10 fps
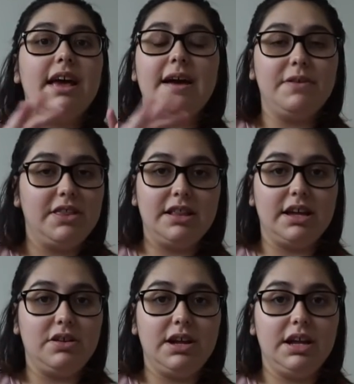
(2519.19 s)
everything that
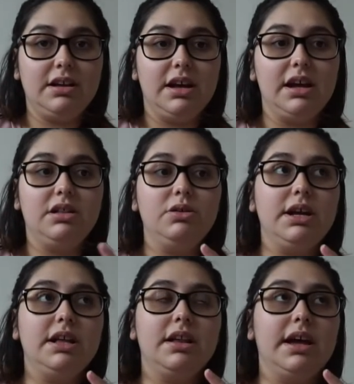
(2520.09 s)
you need,
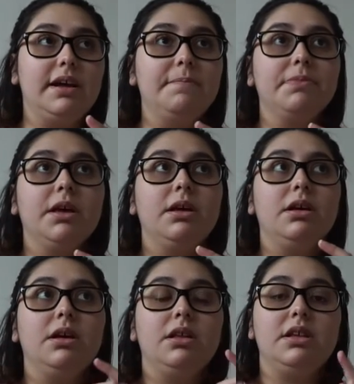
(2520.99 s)
including, like,
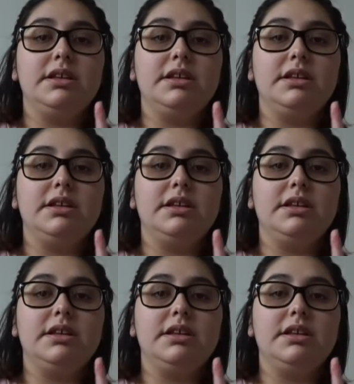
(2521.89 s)
the